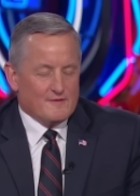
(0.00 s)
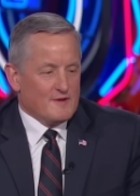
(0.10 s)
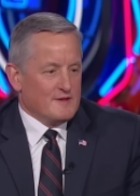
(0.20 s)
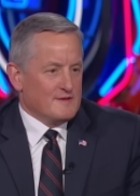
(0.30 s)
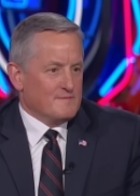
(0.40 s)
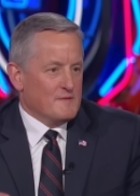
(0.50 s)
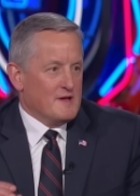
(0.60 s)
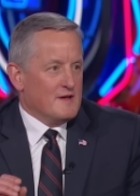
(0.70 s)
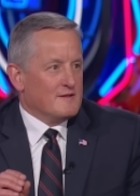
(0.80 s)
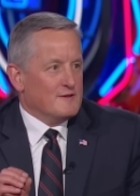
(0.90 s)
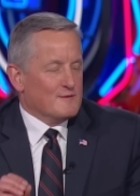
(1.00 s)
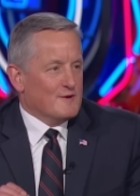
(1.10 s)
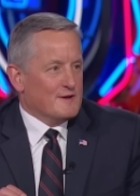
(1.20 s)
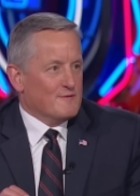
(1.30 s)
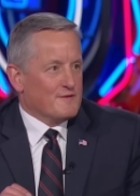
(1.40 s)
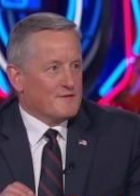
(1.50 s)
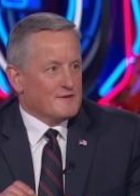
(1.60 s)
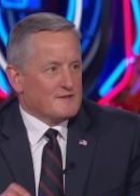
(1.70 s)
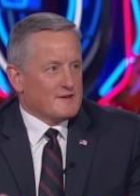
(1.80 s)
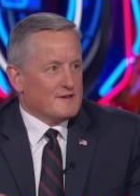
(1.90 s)
he did away with the
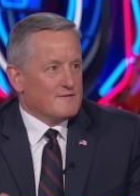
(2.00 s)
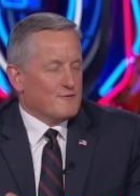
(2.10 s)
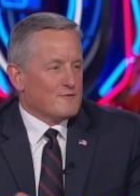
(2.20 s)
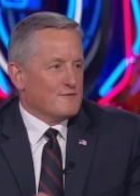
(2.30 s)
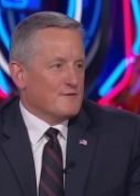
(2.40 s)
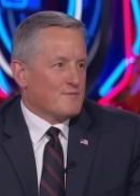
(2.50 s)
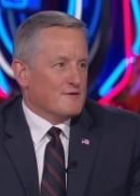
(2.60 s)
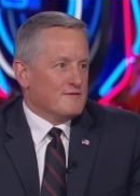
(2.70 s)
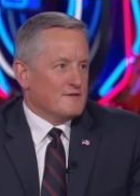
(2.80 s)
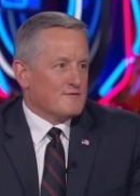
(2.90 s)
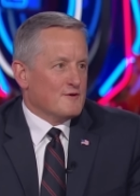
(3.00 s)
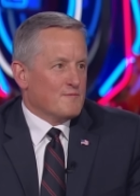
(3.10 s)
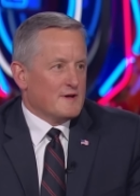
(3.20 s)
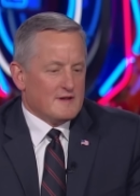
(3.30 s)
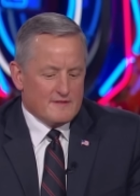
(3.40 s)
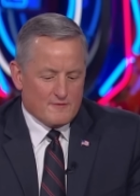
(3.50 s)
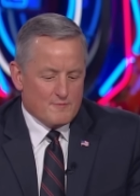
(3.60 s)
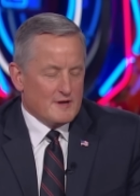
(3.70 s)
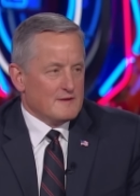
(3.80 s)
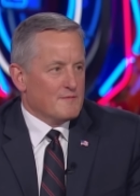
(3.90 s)
executive orders that President Trump had, the
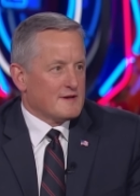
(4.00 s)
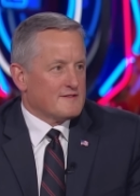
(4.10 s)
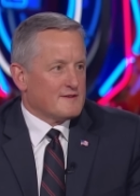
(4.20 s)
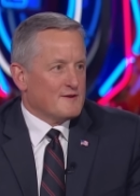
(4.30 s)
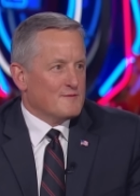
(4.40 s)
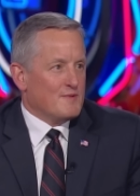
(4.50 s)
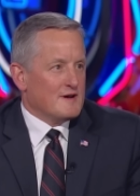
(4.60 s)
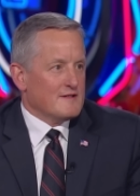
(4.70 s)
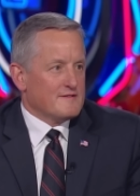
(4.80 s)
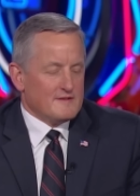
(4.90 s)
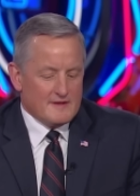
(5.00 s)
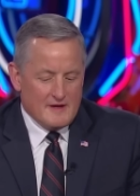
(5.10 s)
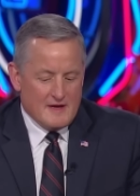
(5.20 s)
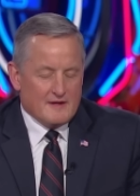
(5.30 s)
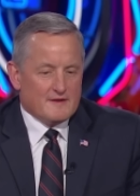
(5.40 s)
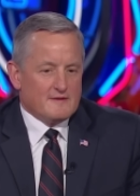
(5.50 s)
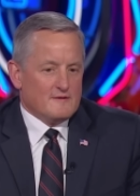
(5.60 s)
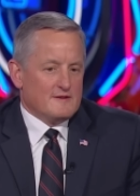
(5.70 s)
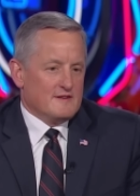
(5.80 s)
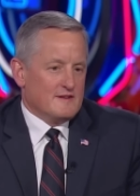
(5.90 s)
Remain in Mexico policy. Not
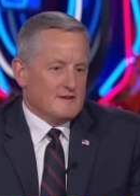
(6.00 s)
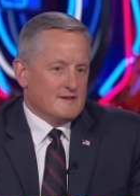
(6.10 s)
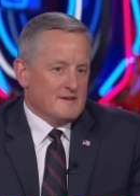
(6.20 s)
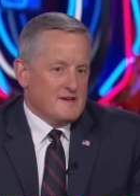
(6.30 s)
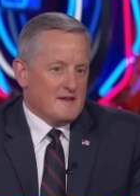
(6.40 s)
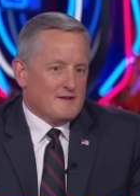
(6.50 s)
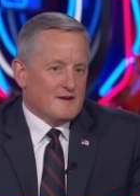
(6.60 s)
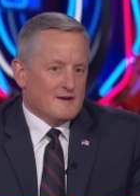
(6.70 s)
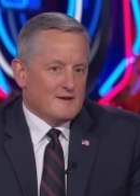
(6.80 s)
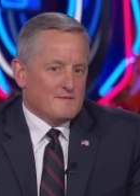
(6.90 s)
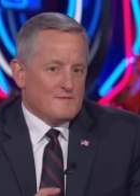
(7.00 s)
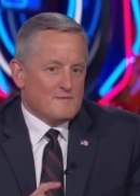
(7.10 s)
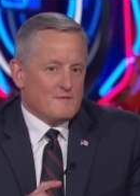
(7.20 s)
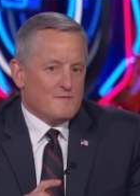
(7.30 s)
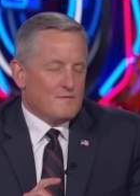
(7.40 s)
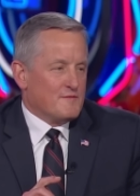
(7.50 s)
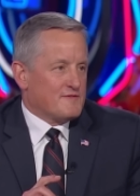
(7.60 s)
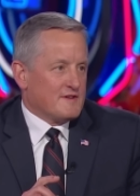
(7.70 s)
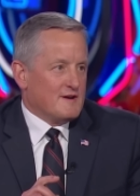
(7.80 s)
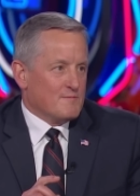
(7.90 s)
only did he
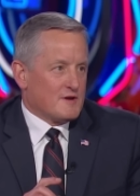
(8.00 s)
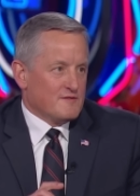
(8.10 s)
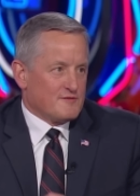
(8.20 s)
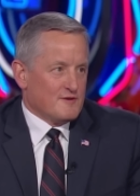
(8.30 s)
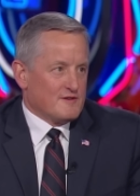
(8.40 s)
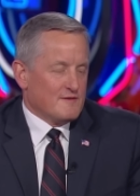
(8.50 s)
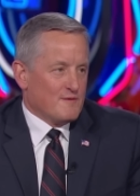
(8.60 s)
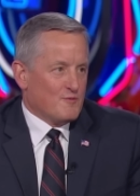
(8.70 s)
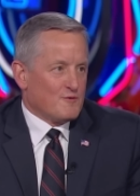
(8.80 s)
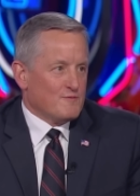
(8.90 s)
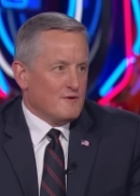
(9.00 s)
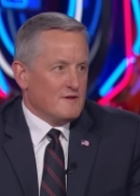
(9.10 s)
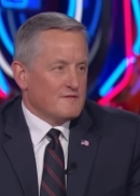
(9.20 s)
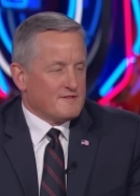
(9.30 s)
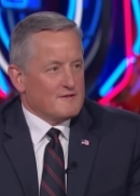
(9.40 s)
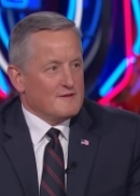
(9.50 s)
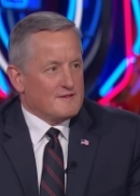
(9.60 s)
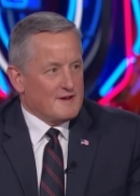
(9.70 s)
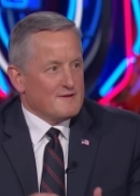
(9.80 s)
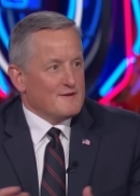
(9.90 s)
stop construction of the border wall, it started
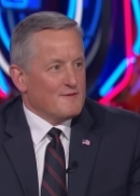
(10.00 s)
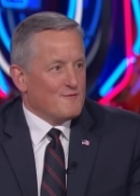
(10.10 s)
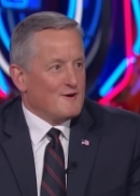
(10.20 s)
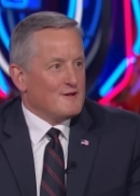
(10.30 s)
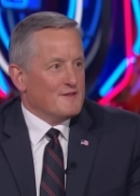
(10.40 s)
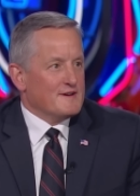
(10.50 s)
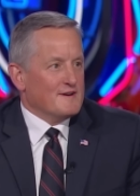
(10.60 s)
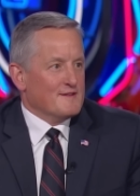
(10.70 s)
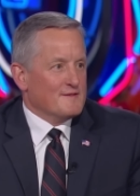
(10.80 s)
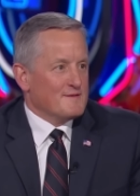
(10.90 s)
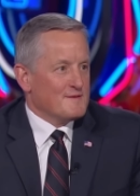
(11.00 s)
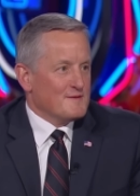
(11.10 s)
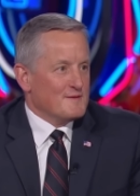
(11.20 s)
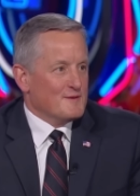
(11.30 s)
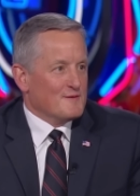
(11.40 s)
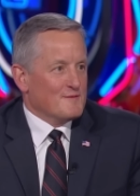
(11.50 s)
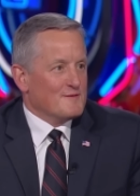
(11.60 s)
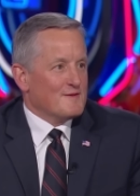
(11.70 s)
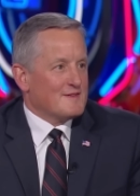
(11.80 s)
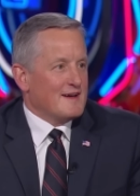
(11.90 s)
tearing the wall down. You know,
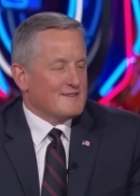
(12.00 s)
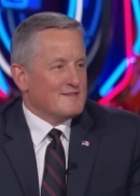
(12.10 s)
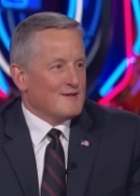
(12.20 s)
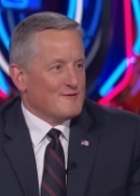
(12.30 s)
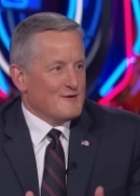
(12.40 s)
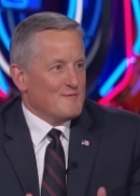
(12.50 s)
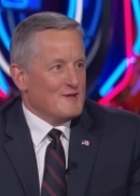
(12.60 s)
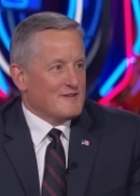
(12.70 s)
tax dollars had been